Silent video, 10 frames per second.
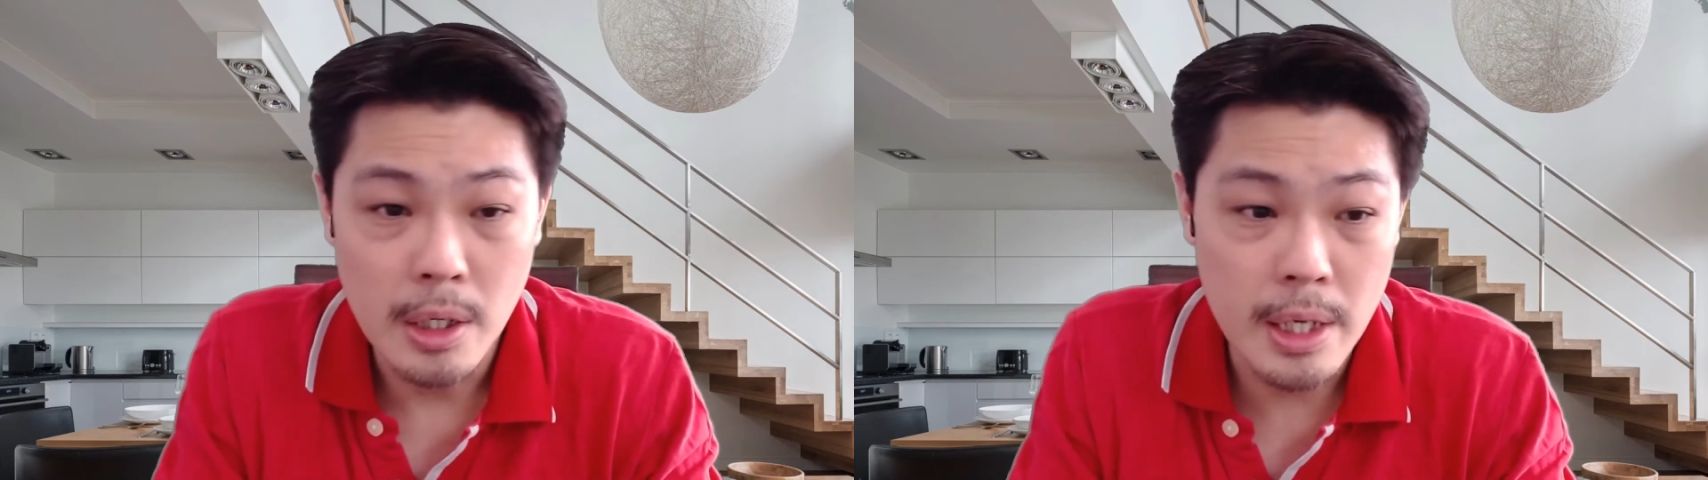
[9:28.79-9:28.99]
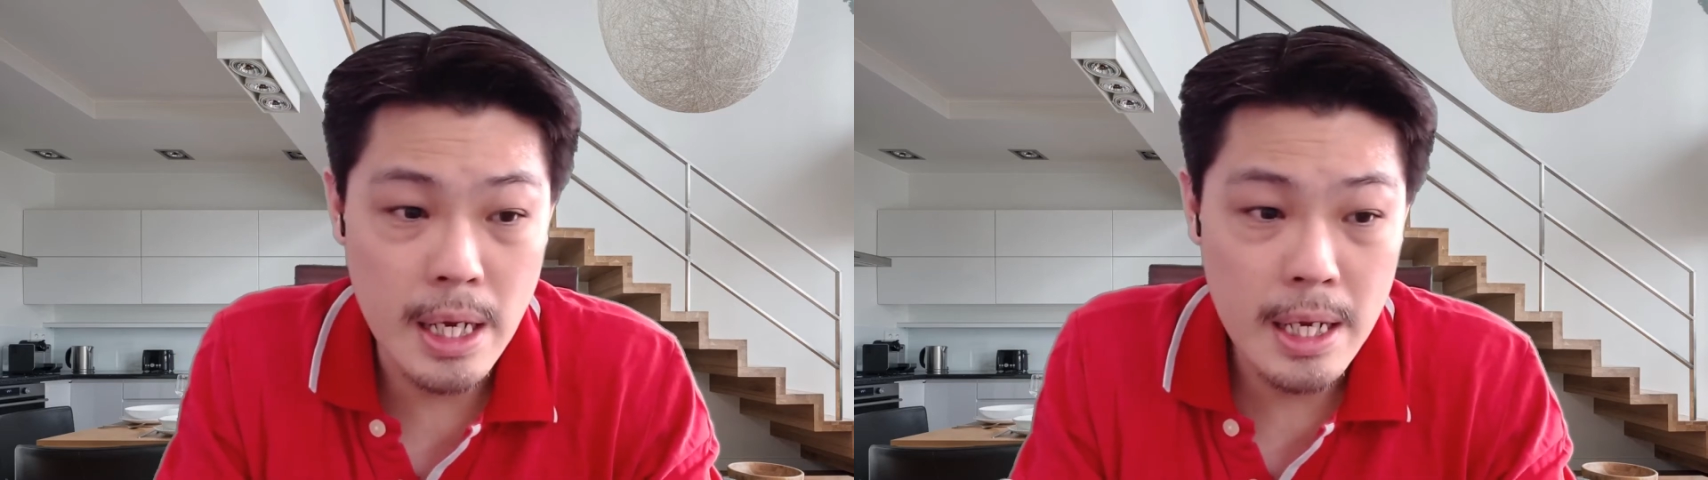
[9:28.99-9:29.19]

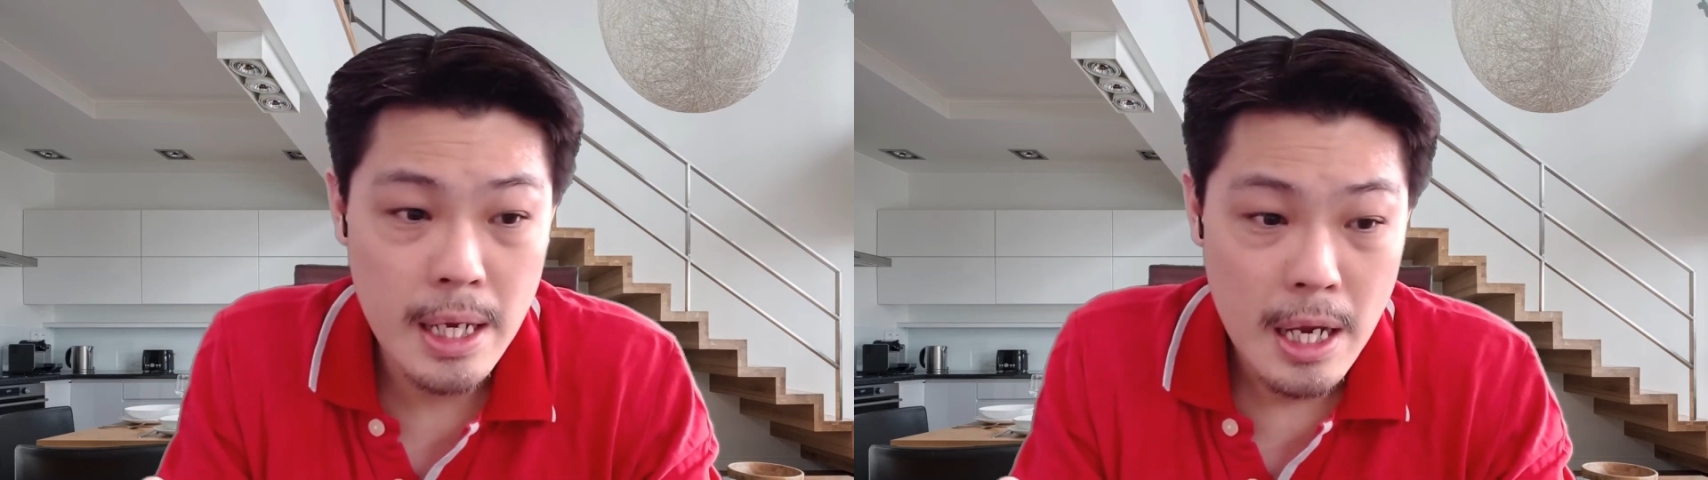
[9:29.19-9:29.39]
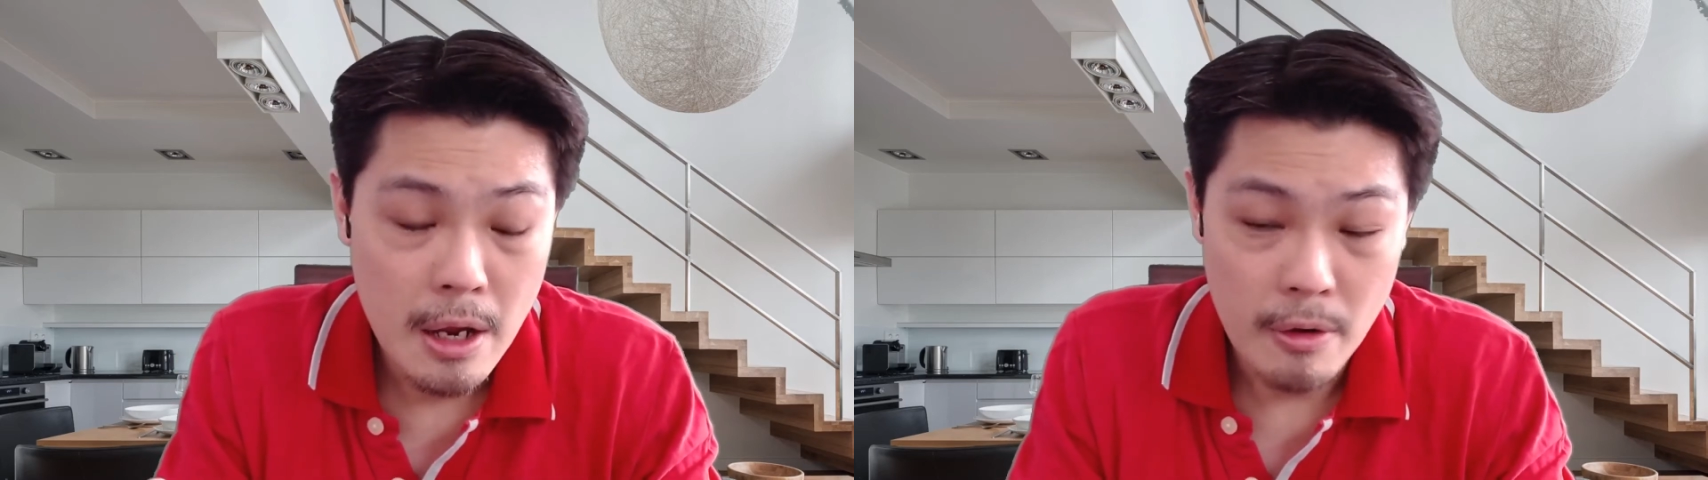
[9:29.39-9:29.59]
Okay,
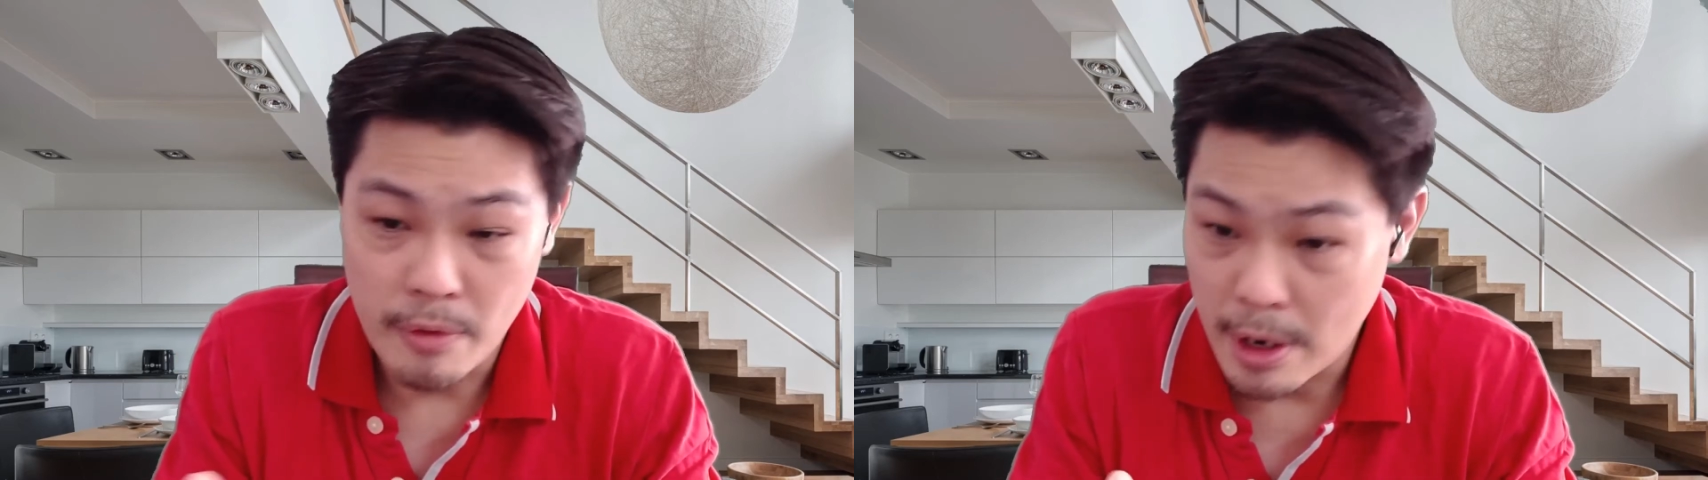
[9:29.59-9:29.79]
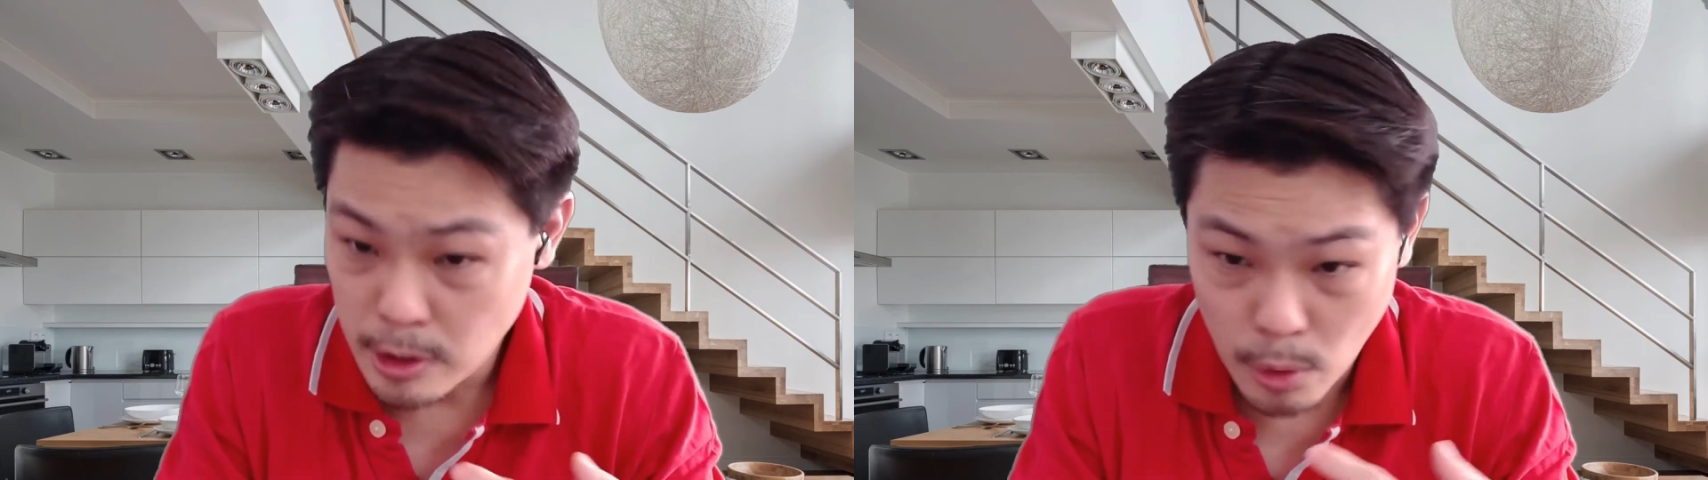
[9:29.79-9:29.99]

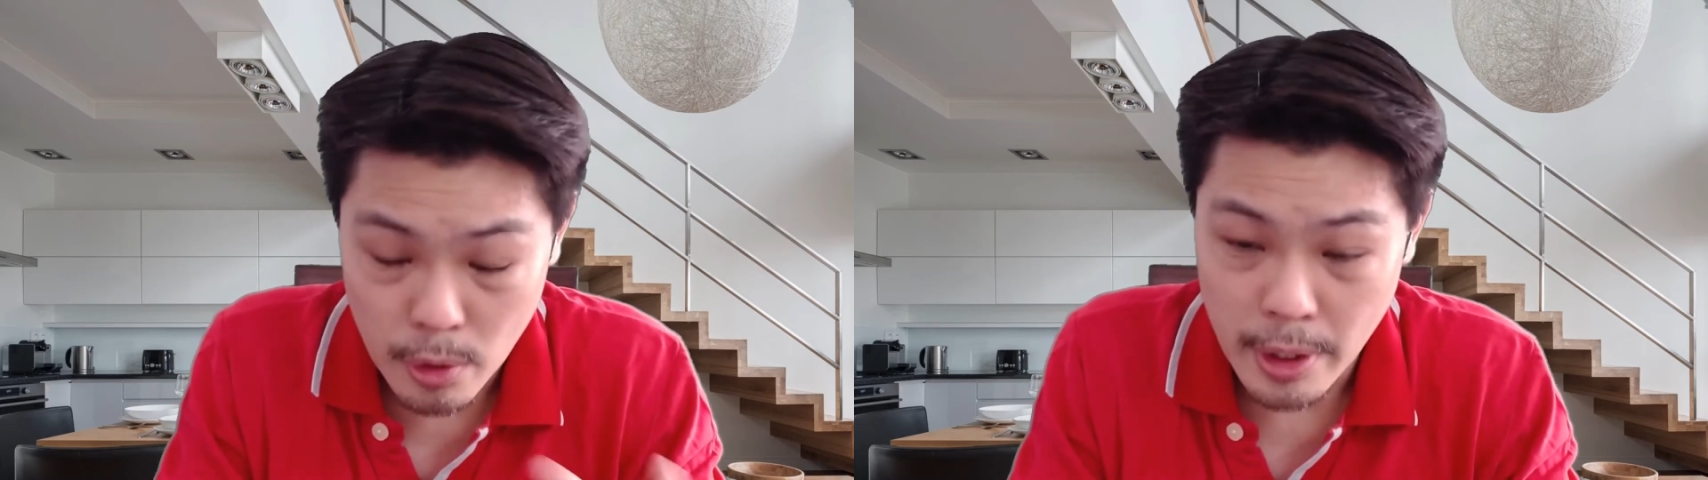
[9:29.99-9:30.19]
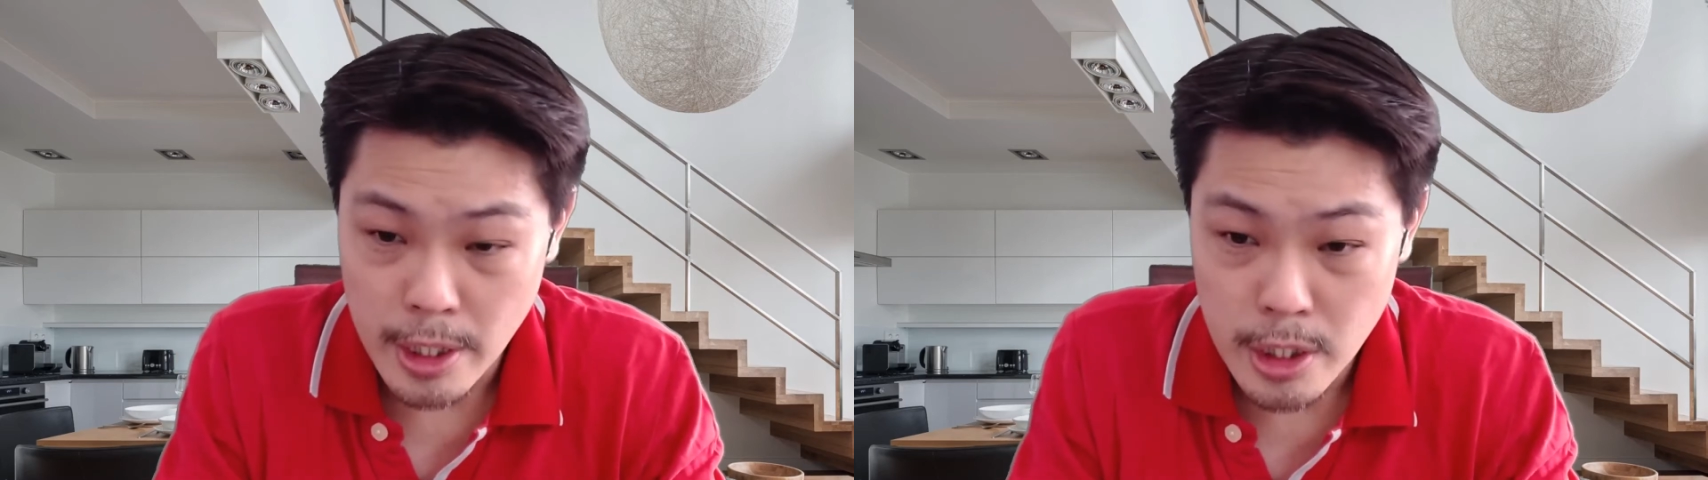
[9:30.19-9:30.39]
very strong
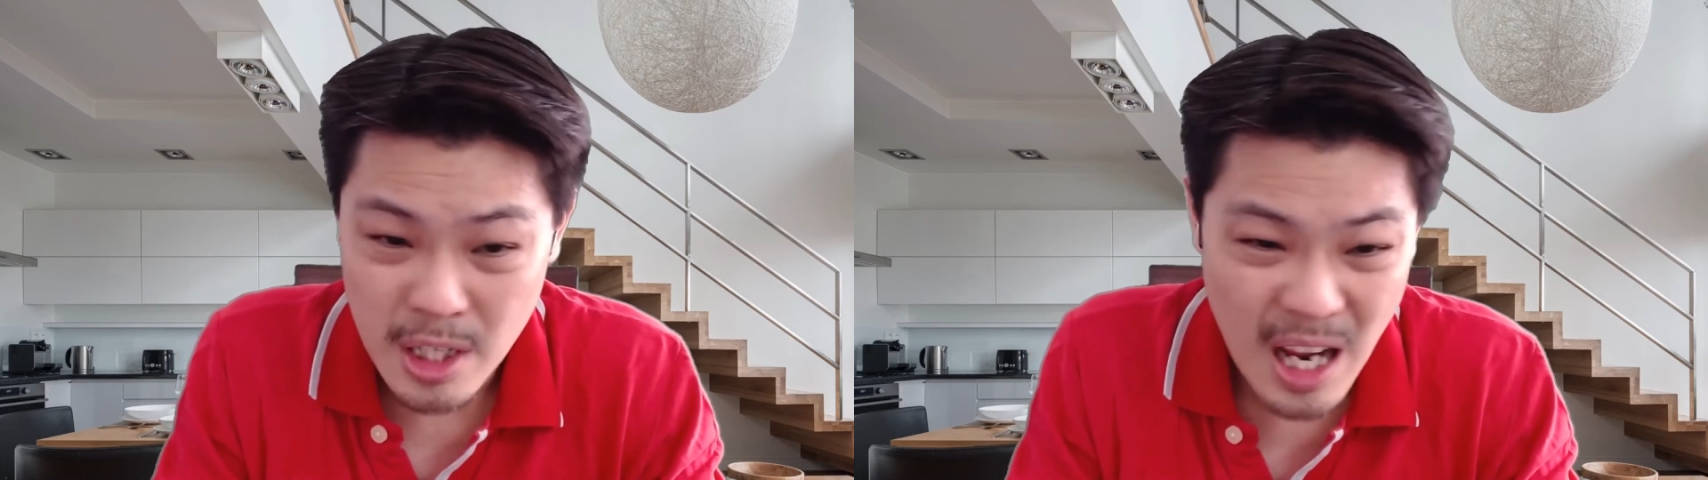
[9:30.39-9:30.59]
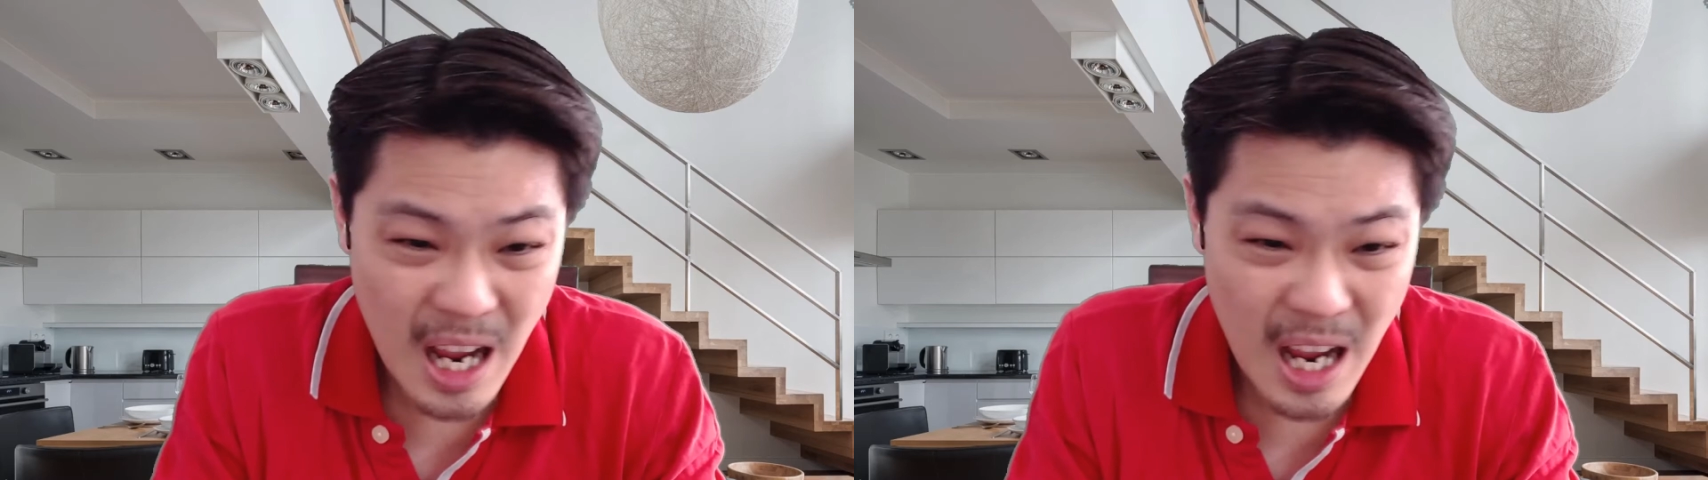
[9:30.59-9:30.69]
connection.